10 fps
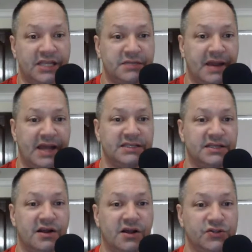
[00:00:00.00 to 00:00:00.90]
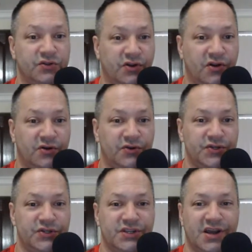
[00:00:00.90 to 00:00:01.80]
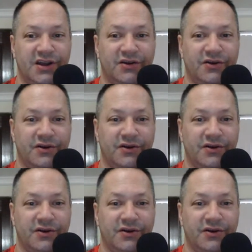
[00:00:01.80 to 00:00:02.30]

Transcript: expats and also the girls you saw.